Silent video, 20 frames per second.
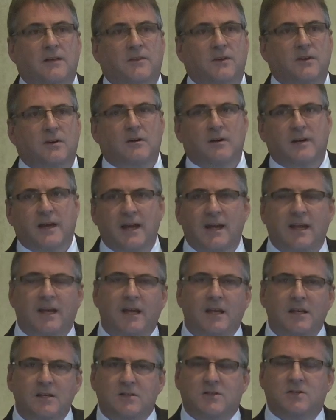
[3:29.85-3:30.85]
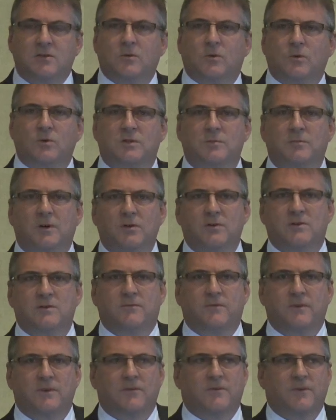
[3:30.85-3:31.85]
that are getting into automotive
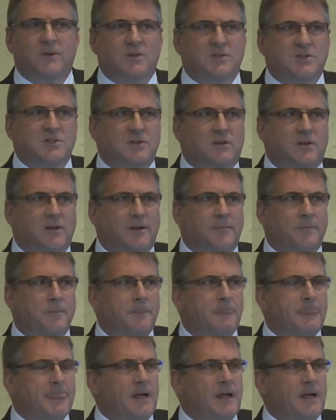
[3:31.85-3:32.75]
for the first time,